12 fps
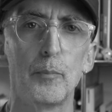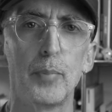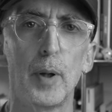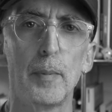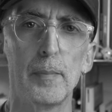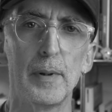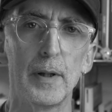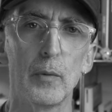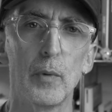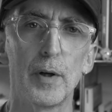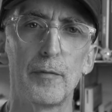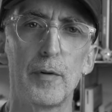Probably
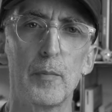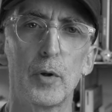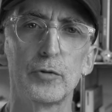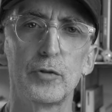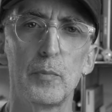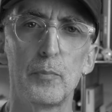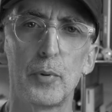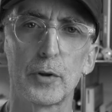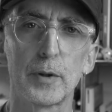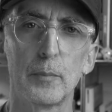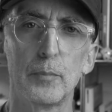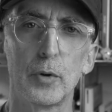one of the most
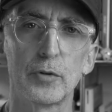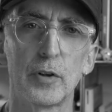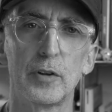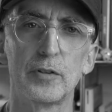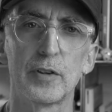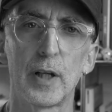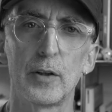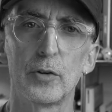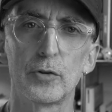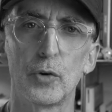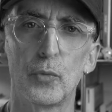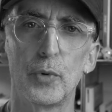important books a designer
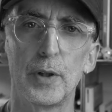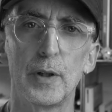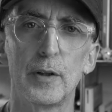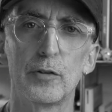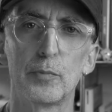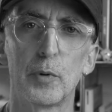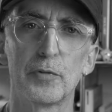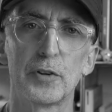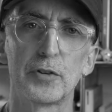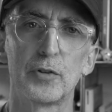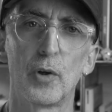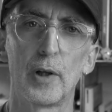should read in his
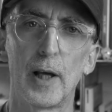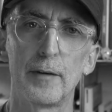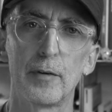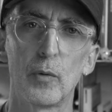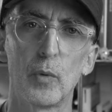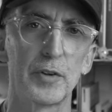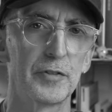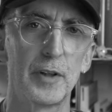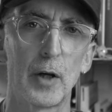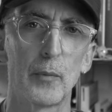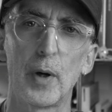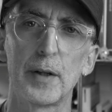professional life was
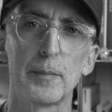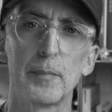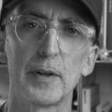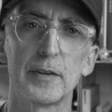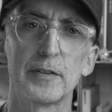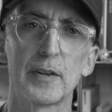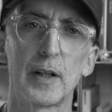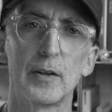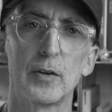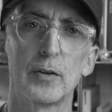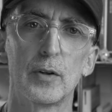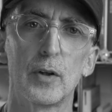not written by a
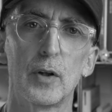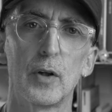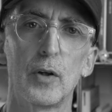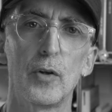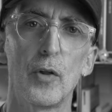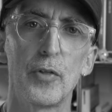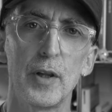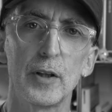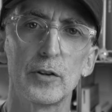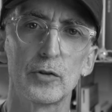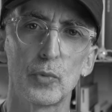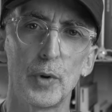designer. You think
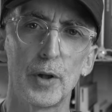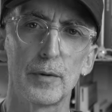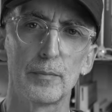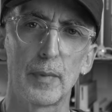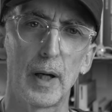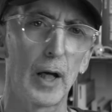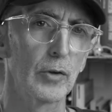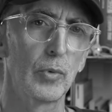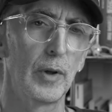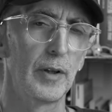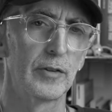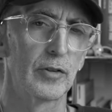it's weird?
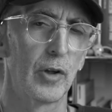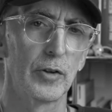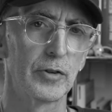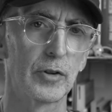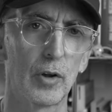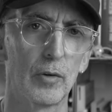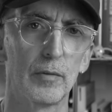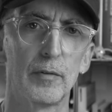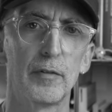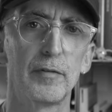Actually, it's logical.